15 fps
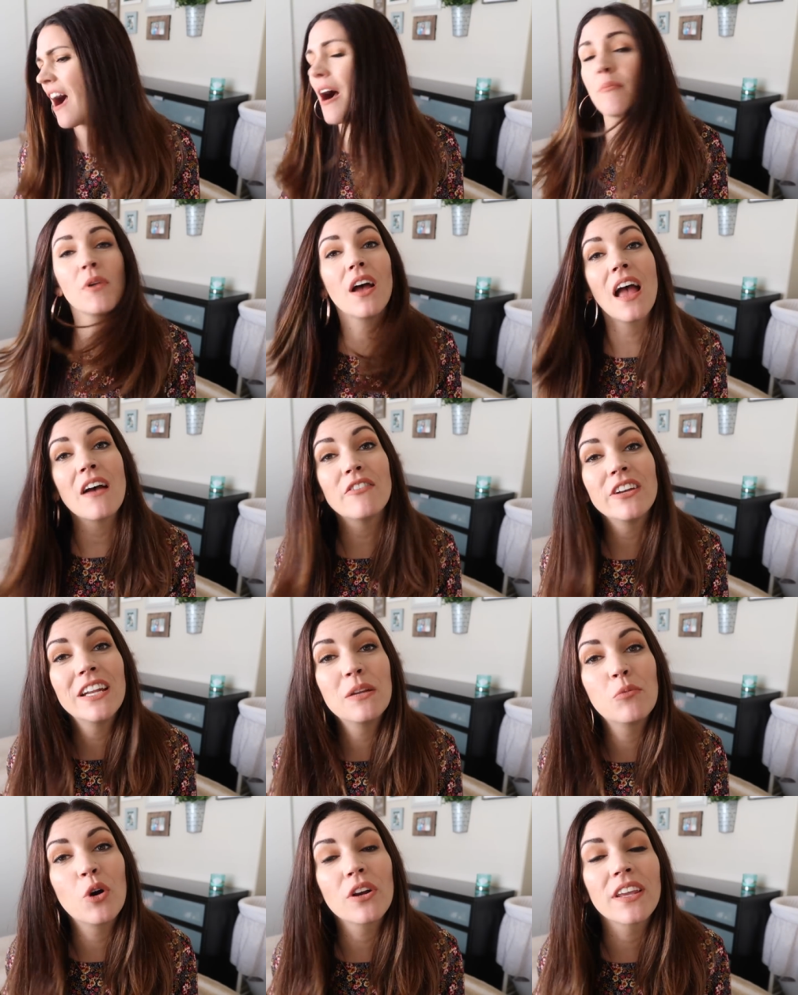I'm not having
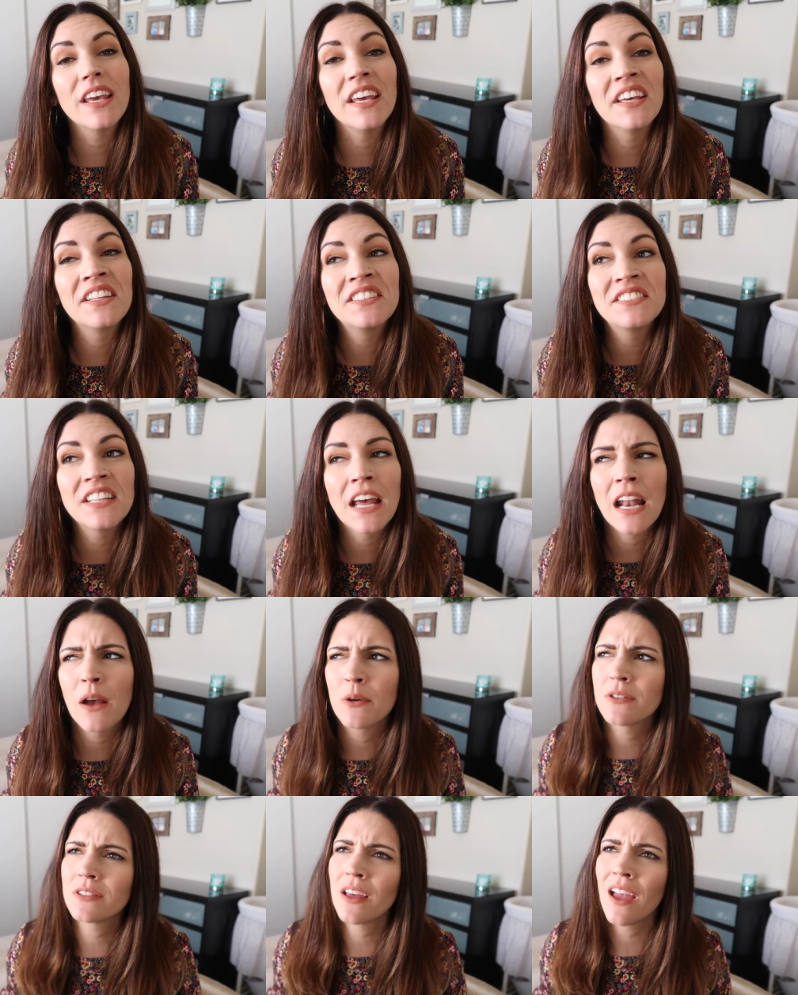any more kids. And
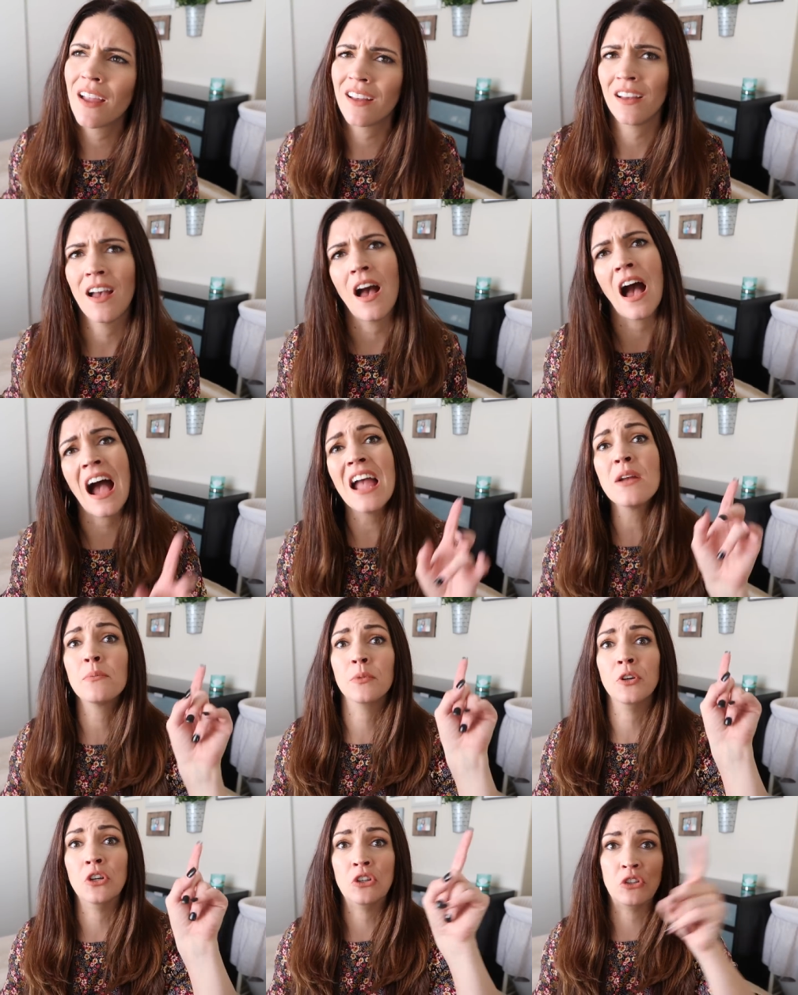I was like, I
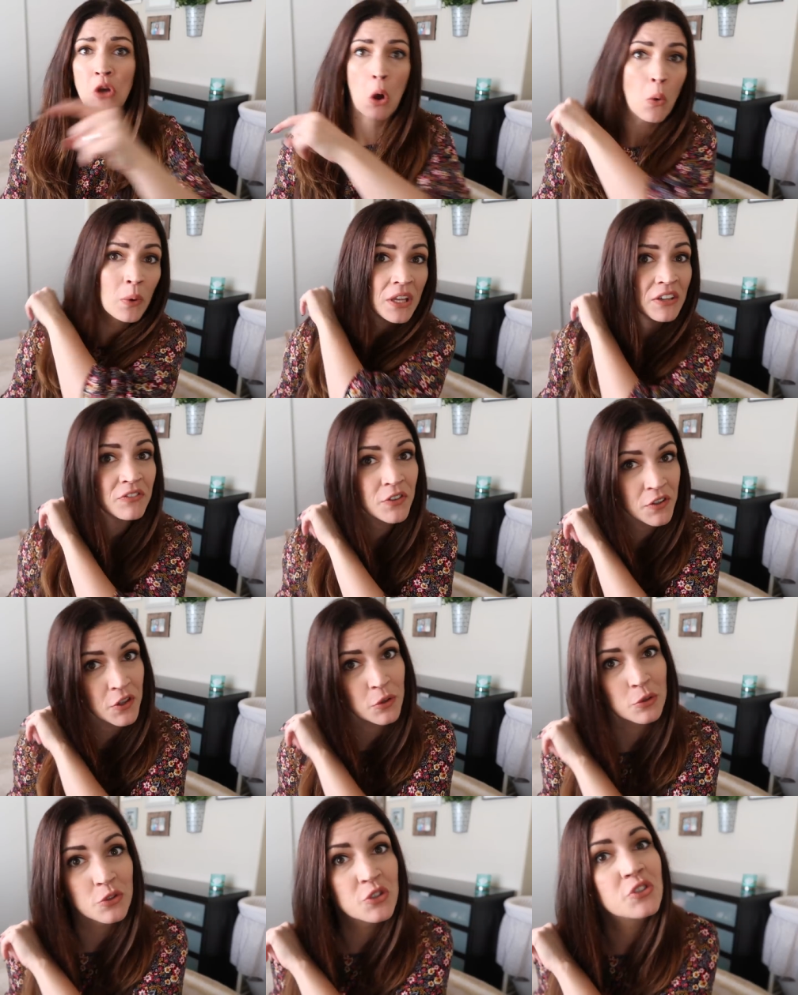am going for
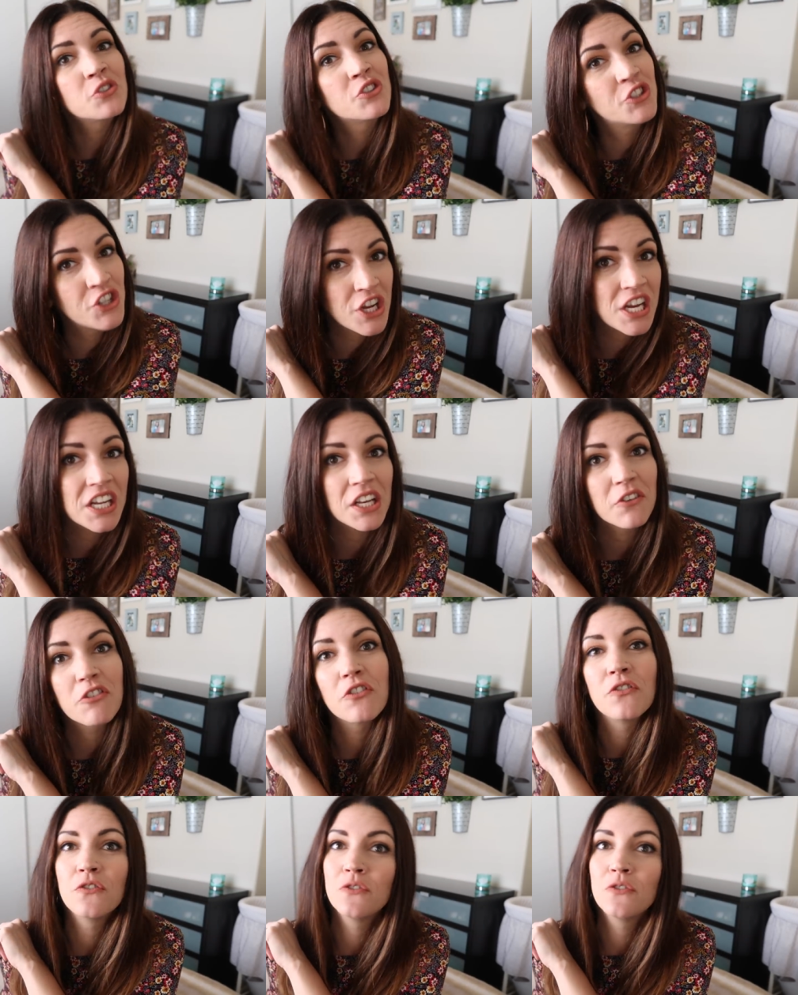those cheetah